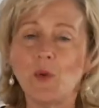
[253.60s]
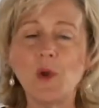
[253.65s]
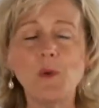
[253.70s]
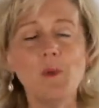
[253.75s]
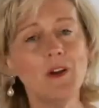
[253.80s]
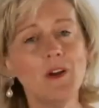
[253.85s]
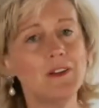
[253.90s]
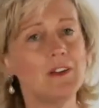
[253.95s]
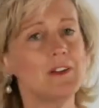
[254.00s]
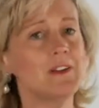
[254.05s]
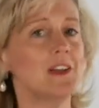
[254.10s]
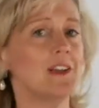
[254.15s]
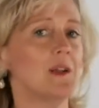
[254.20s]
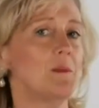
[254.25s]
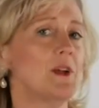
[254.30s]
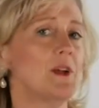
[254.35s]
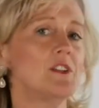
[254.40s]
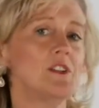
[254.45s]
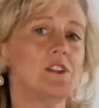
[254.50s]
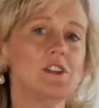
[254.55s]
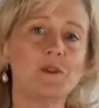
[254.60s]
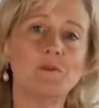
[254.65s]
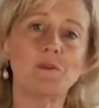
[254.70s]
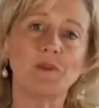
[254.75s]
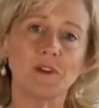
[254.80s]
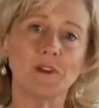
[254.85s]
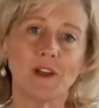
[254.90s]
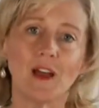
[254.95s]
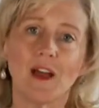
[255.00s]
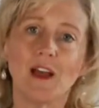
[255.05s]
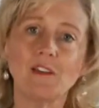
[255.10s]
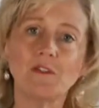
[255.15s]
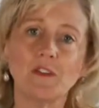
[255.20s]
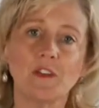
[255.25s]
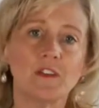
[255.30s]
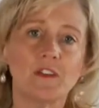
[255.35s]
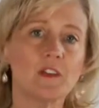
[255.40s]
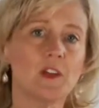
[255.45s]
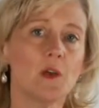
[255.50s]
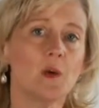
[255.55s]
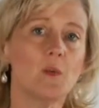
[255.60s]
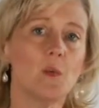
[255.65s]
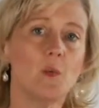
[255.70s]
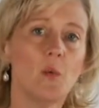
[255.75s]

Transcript: We wanted to take a much deeper dive and say,